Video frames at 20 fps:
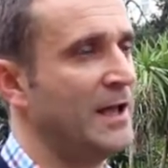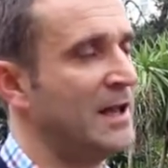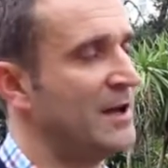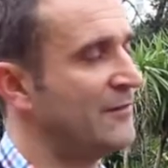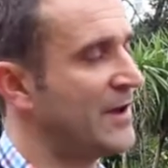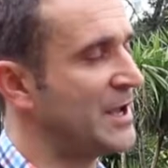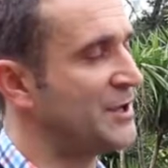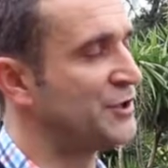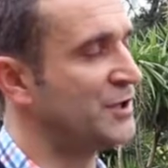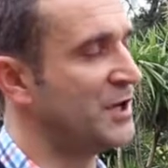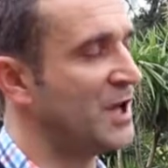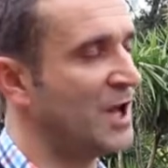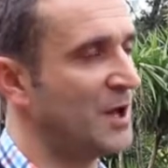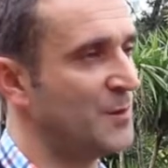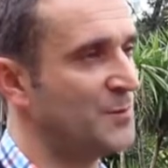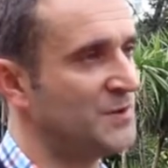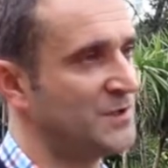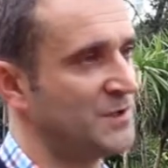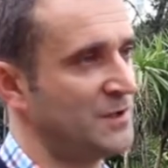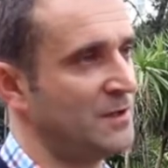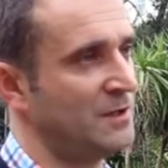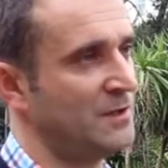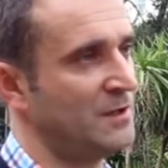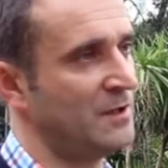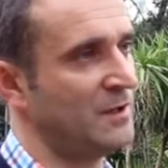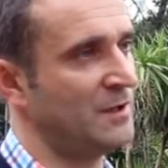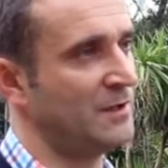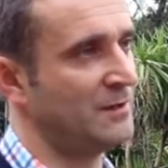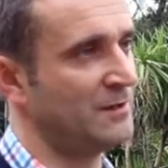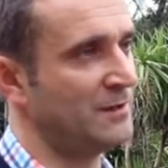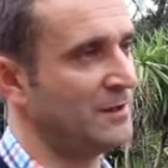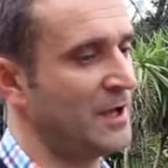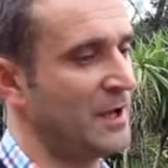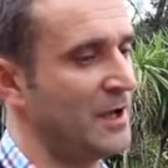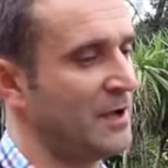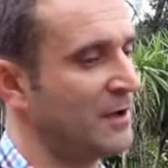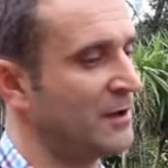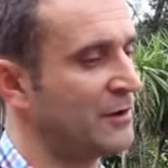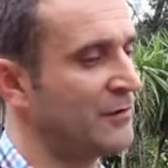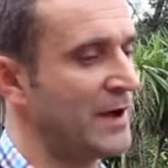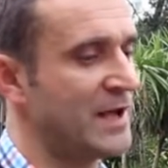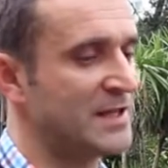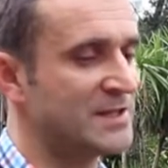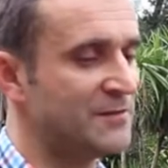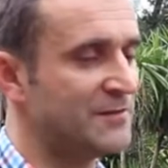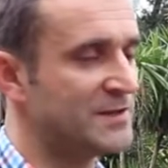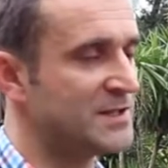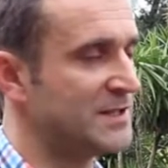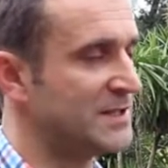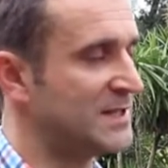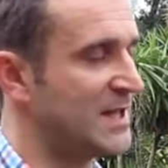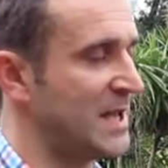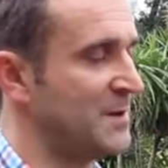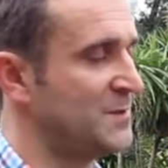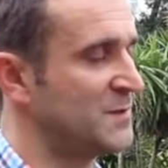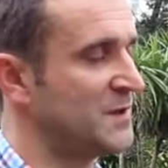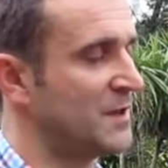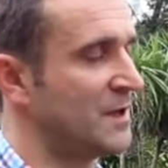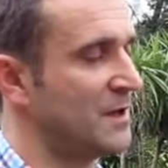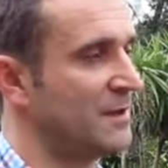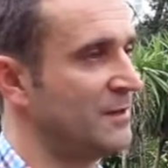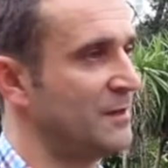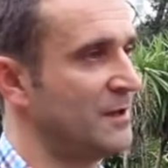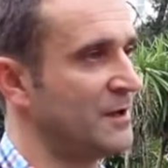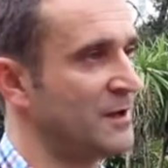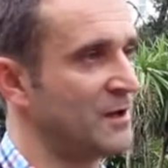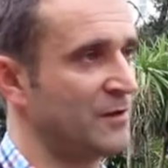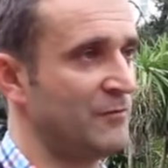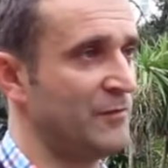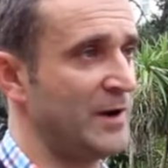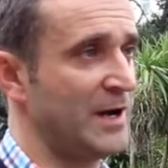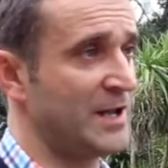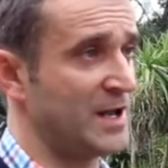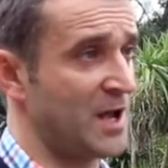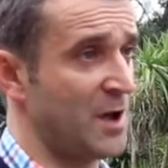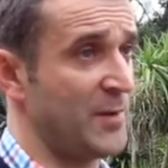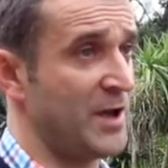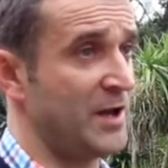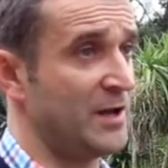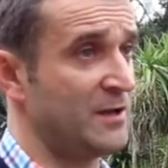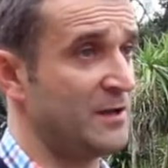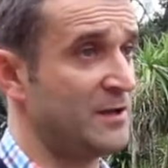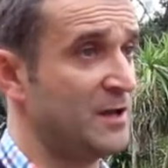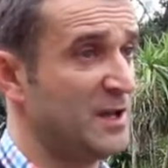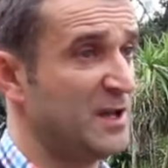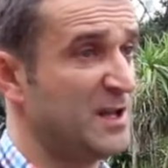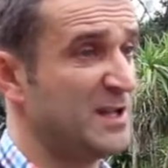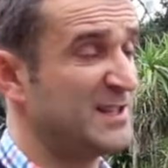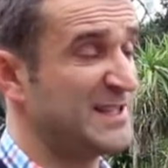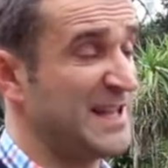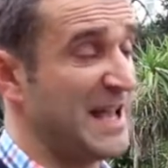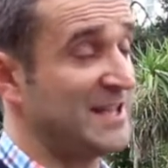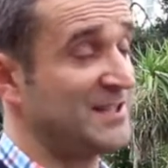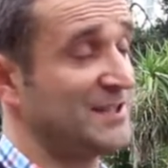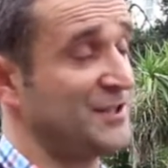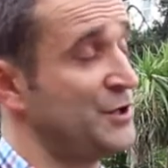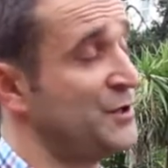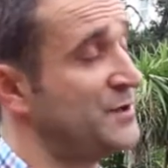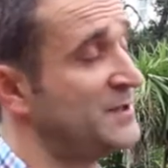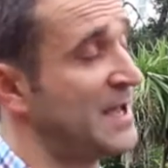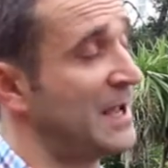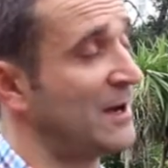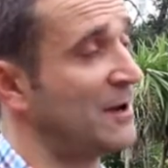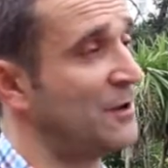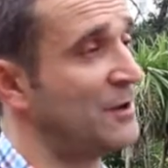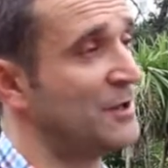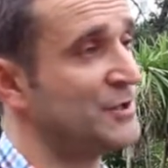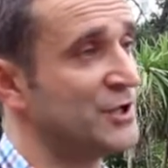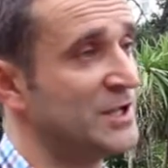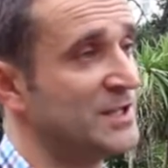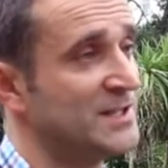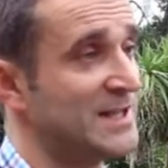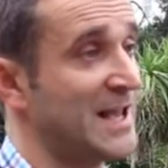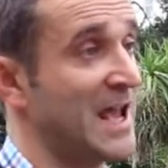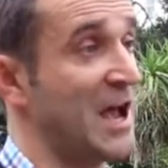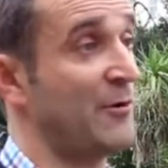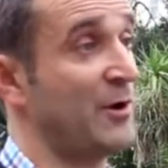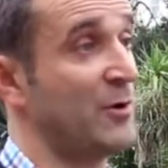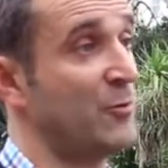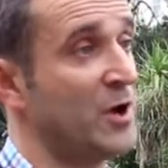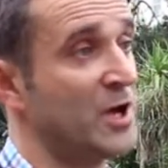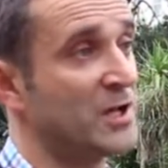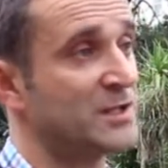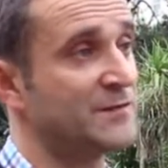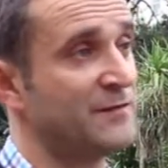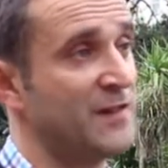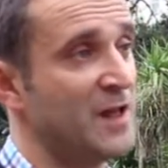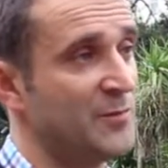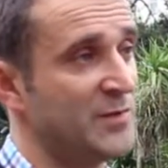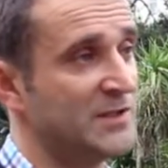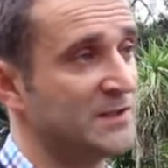innovation hubs and creativity teams that can really come in and test new technology and see how it works for their